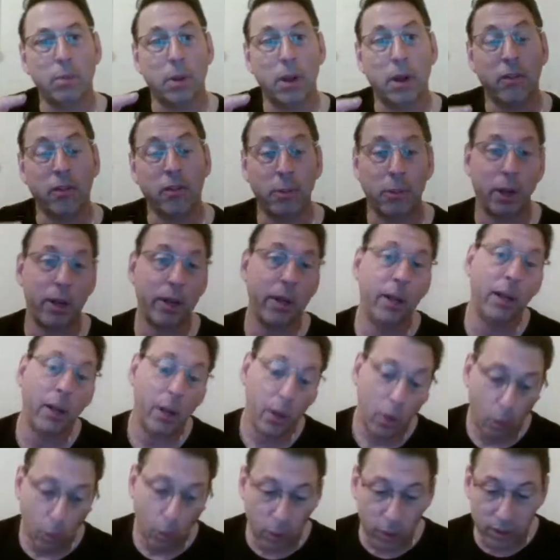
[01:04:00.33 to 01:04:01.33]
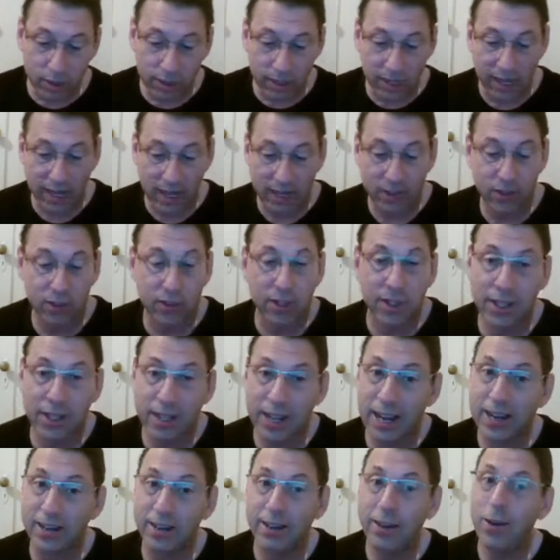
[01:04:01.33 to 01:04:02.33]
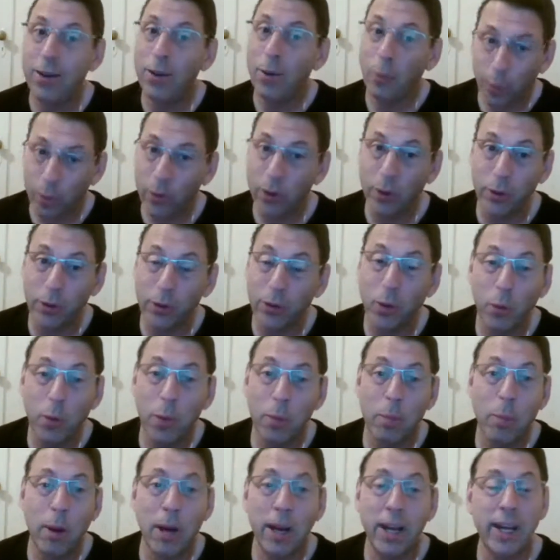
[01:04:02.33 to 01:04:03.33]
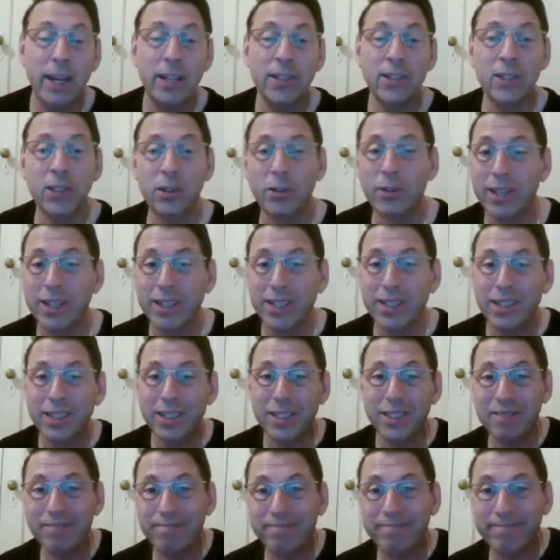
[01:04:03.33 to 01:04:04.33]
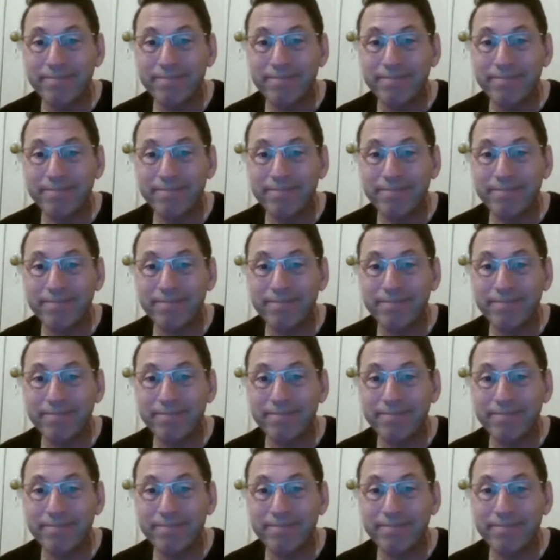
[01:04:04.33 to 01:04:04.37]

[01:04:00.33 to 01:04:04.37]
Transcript: government. What is the answer to that? We all know what my answer is.